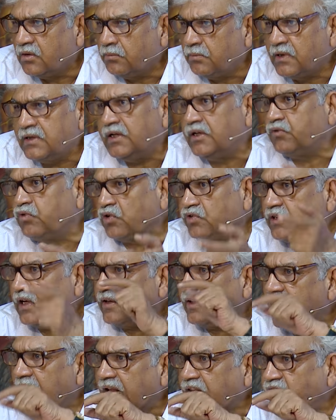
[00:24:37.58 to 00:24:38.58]
But it was
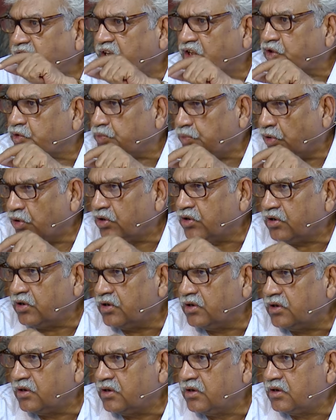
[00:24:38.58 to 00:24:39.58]
that ethics book
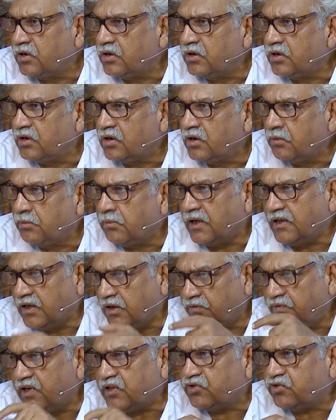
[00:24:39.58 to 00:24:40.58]
by a
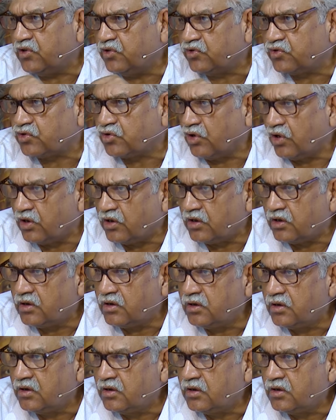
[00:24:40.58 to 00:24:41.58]
Western scholar
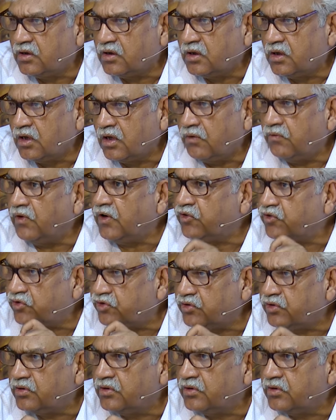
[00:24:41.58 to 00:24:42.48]
which